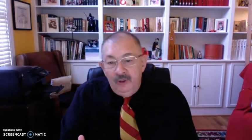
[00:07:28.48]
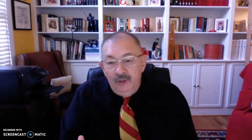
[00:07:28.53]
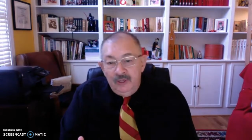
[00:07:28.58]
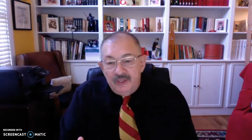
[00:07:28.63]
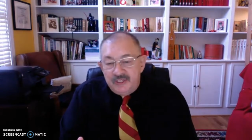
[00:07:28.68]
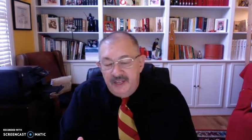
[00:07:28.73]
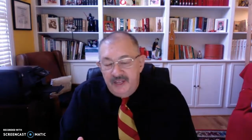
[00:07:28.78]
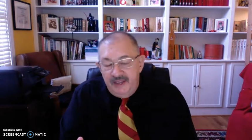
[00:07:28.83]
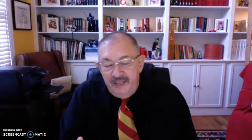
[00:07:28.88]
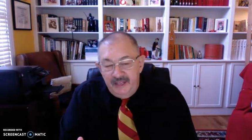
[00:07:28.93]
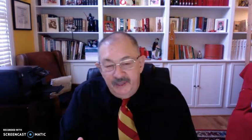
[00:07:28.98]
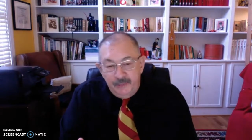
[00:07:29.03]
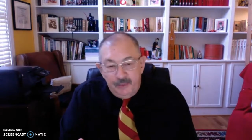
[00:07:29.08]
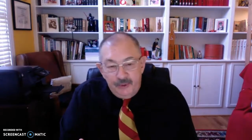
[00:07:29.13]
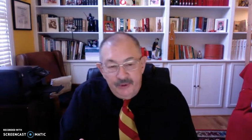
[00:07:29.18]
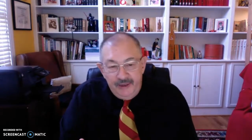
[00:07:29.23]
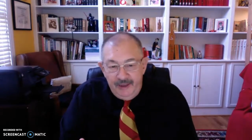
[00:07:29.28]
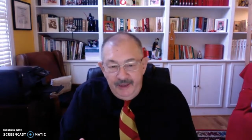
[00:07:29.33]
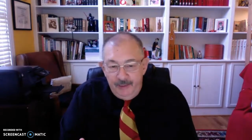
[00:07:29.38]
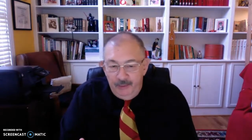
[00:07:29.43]
saying the
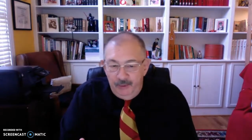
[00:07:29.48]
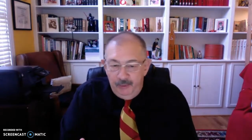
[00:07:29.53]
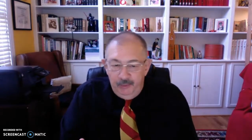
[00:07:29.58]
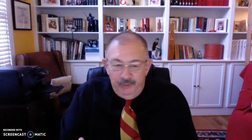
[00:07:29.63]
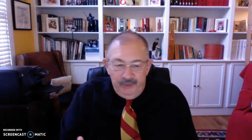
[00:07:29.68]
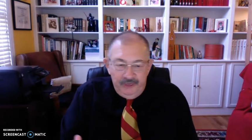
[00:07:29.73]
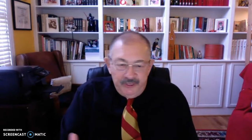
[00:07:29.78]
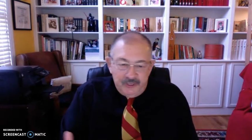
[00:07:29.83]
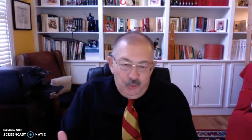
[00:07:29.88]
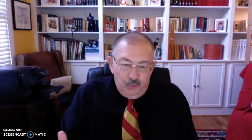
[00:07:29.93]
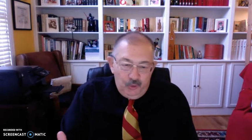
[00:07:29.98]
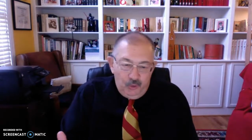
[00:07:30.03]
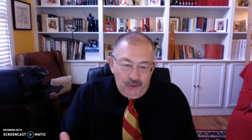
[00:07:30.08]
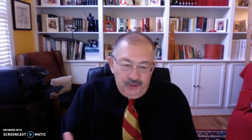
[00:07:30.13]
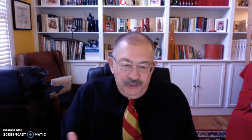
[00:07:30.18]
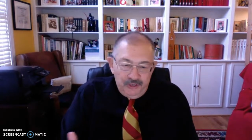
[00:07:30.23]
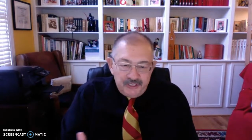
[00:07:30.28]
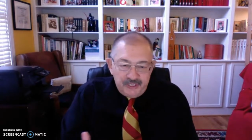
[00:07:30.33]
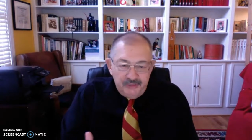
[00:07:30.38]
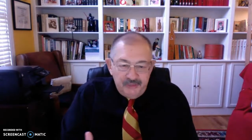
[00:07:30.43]
preamble, but it's
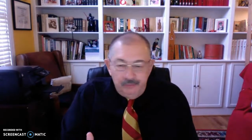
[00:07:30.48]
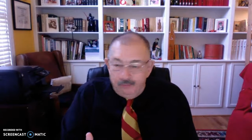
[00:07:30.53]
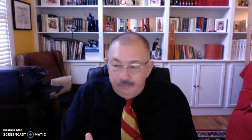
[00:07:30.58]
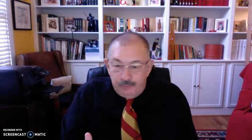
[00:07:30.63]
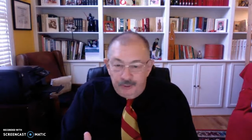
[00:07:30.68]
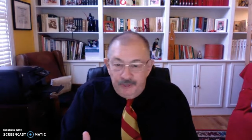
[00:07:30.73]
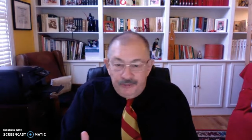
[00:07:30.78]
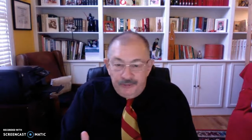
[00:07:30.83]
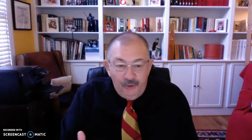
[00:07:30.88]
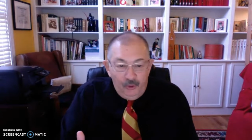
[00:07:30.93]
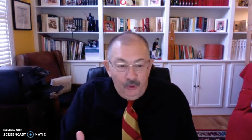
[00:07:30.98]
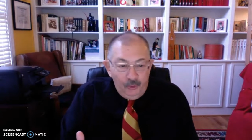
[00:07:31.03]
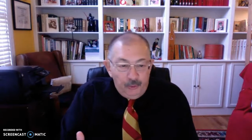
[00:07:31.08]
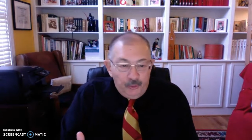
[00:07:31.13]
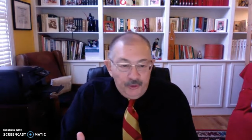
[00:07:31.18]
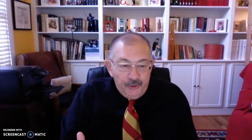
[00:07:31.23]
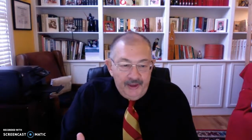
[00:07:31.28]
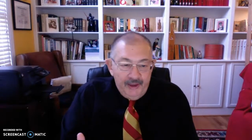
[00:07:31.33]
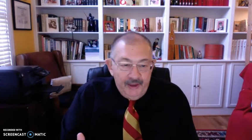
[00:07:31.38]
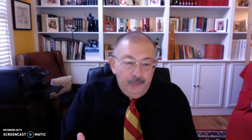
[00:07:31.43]
worthless to print the whole
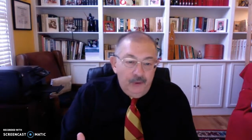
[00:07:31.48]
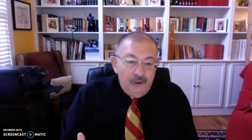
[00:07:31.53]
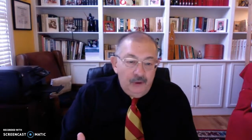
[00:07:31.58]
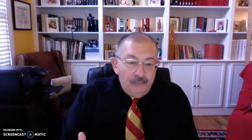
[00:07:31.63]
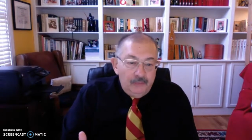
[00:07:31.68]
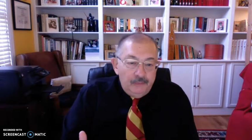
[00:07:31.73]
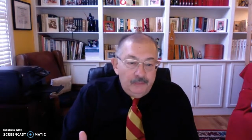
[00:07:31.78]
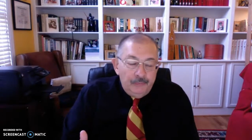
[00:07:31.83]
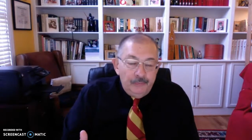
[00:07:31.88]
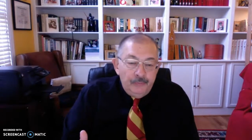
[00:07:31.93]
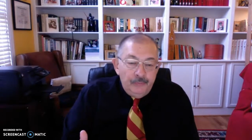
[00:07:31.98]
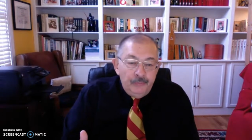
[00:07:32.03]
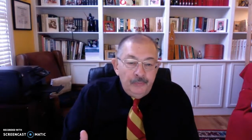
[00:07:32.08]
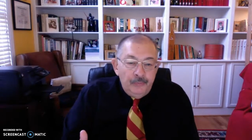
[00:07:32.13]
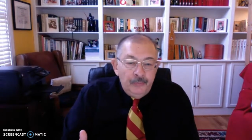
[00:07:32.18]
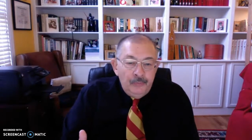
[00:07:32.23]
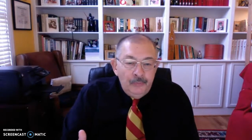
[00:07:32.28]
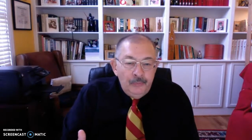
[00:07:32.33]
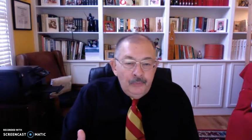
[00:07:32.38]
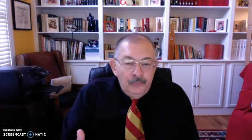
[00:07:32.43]
preamble.
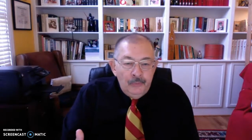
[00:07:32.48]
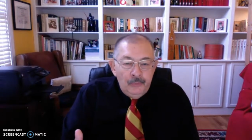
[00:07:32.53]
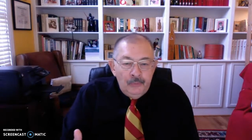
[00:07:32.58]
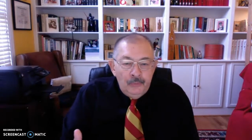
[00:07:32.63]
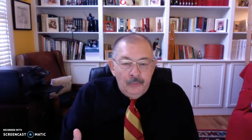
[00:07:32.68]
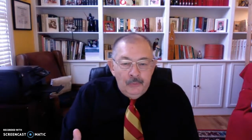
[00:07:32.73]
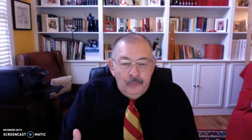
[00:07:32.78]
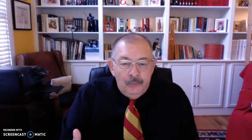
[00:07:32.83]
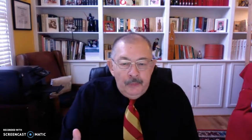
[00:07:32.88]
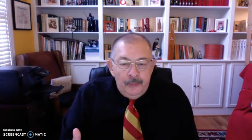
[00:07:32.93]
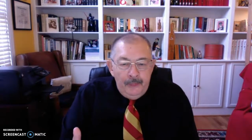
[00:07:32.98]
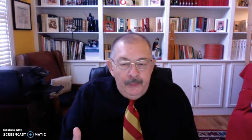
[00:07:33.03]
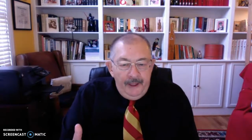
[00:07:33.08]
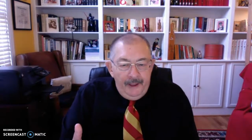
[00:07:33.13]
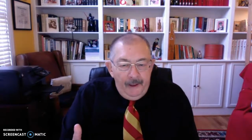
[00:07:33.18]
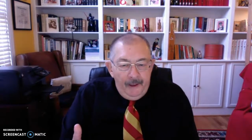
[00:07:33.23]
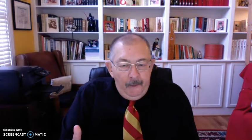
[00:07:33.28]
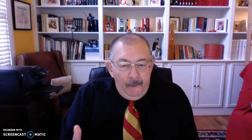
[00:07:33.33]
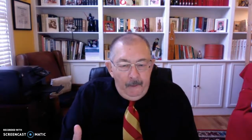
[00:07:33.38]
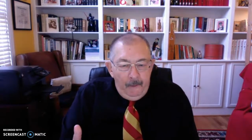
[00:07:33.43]

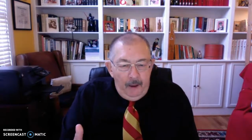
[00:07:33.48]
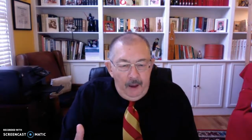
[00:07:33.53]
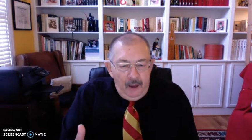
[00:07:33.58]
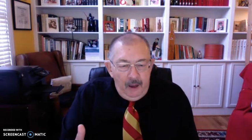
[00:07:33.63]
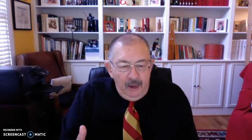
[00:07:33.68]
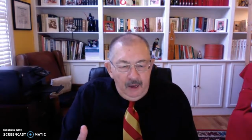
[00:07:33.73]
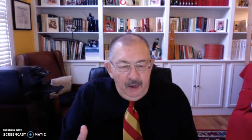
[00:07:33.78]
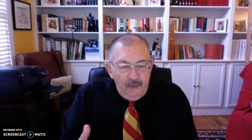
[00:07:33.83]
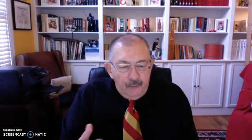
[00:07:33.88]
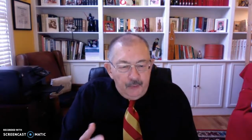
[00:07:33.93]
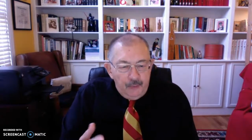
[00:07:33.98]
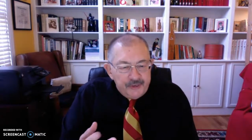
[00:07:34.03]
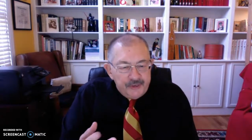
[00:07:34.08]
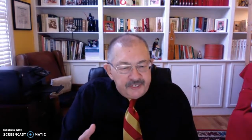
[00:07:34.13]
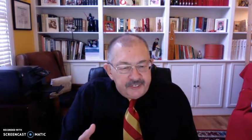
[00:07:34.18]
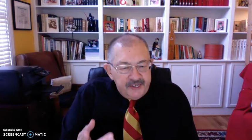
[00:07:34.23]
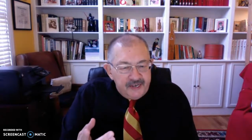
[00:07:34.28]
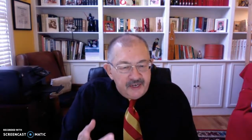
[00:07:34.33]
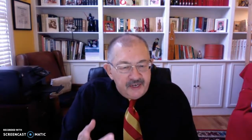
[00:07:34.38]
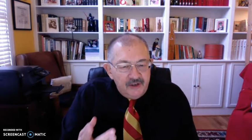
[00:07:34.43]
Now, a
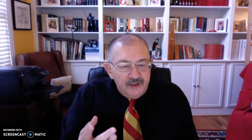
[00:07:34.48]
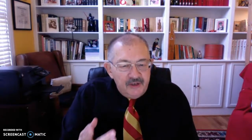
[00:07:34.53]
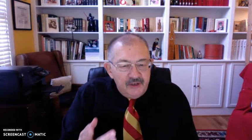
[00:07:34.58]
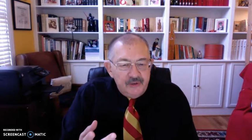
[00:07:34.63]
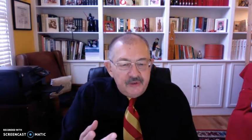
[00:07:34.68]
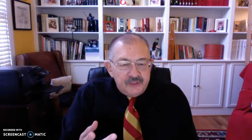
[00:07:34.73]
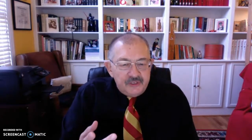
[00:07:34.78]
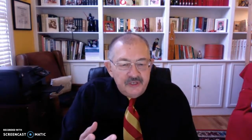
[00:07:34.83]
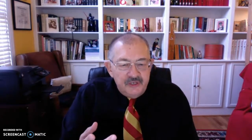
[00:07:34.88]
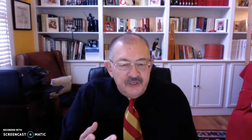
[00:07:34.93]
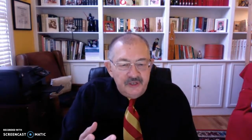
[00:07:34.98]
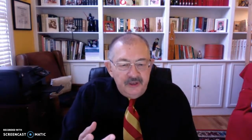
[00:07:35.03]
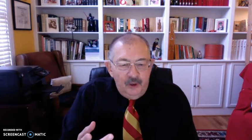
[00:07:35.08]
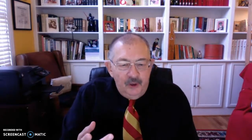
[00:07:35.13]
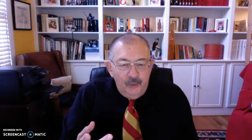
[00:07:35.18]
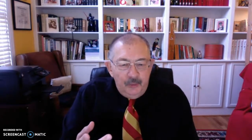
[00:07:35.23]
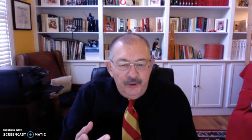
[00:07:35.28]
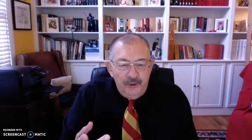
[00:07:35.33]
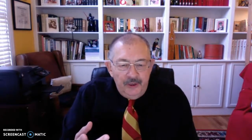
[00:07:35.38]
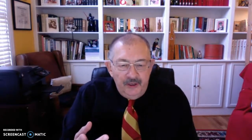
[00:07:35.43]
particular use in the
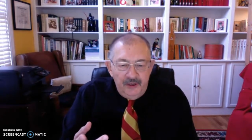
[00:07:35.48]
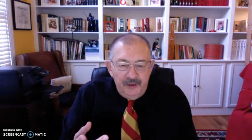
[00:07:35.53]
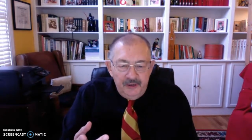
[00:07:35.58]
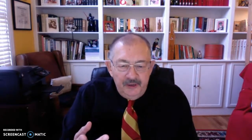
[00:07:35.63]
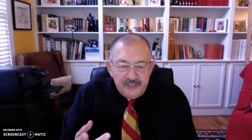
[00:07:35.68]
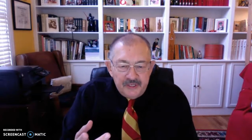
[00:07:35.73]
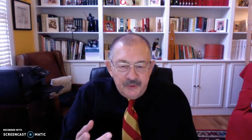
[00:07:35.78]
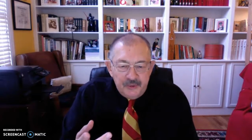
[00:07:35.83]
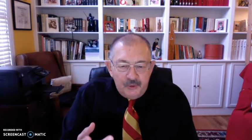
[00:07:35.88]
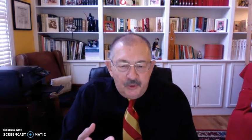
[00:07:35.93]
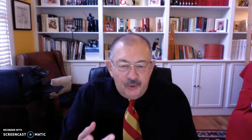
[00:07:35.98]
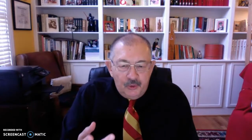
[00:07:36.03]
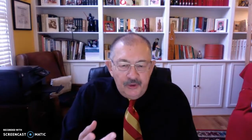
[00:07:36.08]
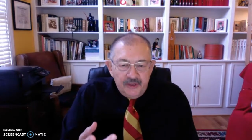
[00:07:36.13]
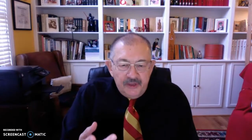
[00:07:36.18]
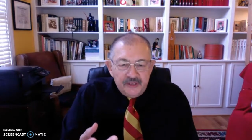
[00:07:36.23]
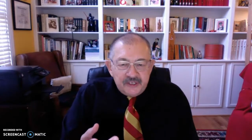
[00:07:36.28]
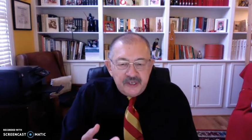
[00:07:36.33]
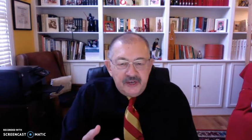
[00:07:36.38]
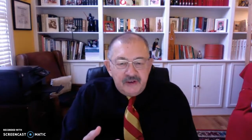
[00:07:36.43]
opening is the
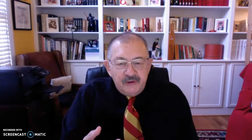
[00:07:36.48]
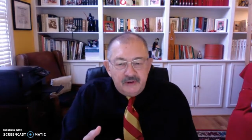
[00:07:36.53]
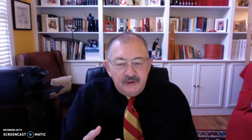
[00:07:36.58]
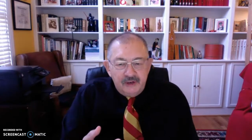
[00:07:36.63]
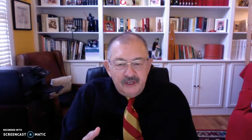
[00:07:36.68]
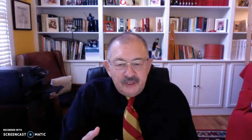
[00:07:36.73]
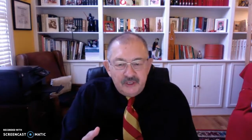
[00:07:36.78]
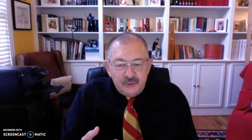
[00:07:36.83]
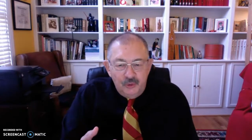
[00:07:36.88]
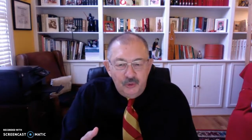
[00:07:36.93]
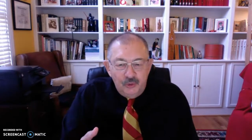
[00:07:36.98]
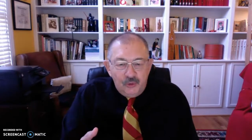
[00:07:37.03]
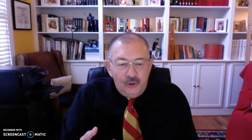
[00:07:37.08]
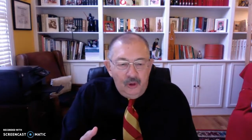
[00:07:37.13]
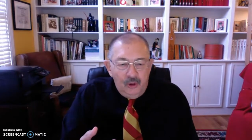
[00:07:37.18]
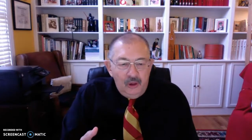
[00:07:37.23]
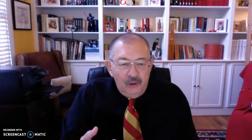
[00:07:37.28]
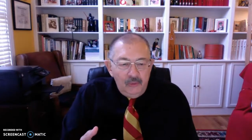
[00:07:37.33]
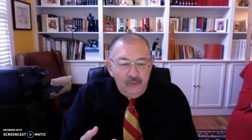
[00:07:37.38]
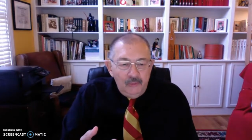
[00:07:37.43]
recording secretary's roll
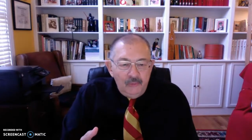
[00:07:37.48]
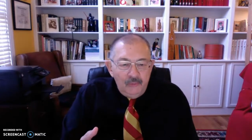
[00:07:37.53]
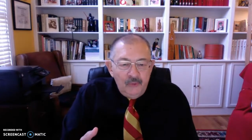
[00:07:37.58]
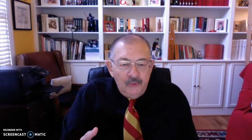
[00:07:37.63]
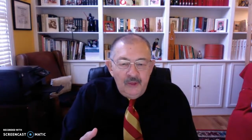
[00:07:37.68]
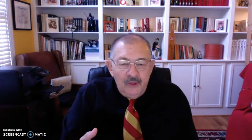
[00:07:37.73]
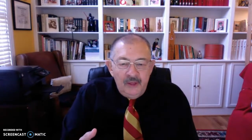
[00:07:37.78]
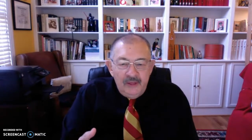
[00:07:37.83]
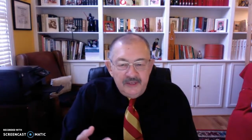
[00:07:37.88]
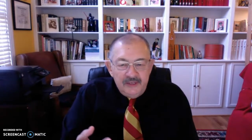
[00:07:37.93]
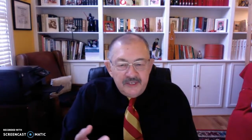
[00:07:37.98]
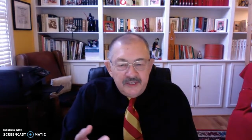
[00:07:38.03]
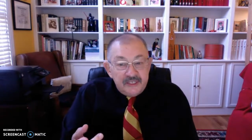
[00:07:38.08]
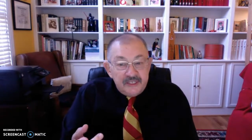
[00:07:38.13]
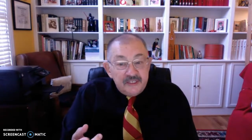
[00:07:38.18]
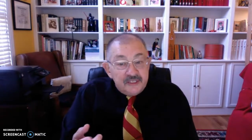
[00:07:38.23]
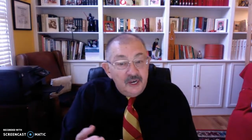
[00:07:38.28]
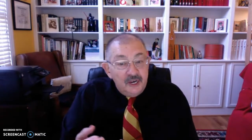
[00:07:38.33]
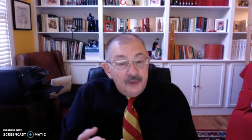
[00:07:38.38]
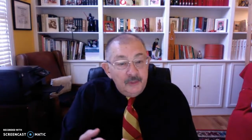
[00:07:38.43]
call. This
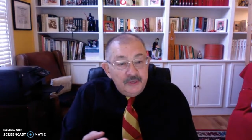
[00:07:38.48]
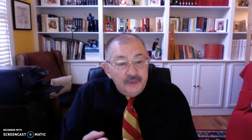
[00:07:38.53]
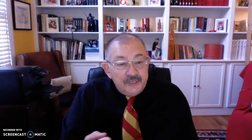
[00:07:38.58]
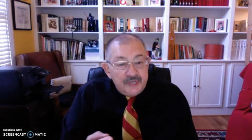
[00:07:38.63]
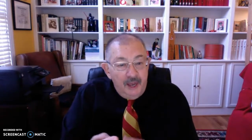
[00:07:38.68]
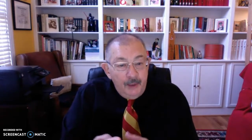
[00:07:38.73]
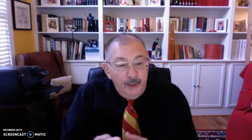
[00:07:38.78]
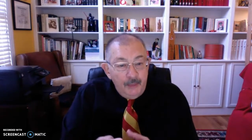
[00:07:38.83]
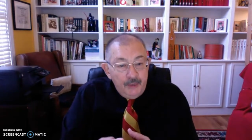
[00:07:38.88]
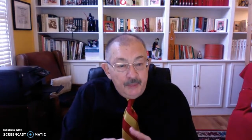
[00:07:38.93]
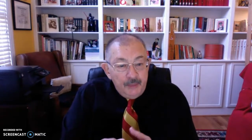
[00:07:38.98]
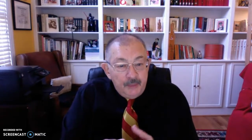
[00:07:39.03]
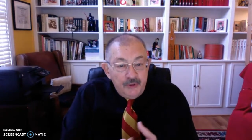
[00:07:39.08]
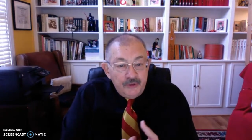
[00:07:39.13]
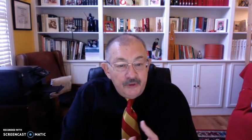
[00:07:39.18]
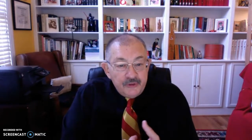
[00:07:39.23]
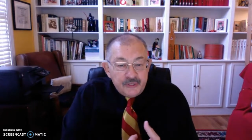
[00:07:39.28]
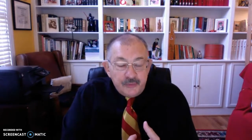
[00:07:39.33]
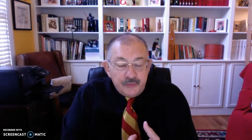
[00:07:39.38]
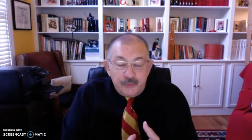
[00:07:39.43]
determines how many
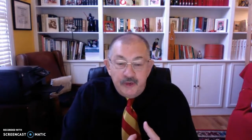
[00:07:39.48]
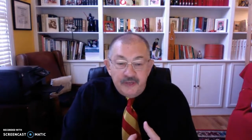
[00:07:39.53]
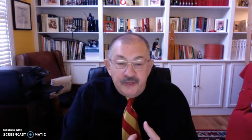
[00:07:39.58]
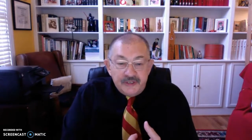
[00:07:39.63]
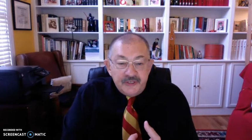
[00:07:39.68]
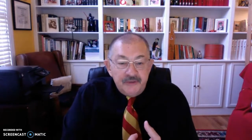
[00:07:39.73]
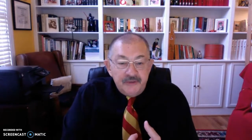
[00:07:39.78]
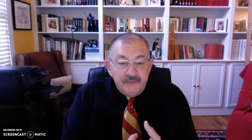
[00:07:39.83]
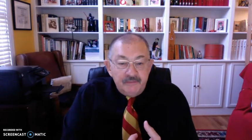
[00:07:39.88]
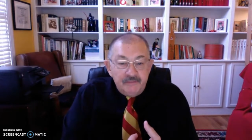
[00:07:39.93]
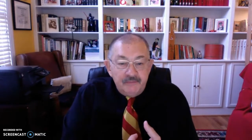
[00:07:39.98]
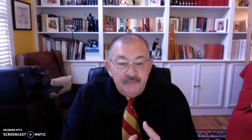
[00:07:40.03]
brothers are present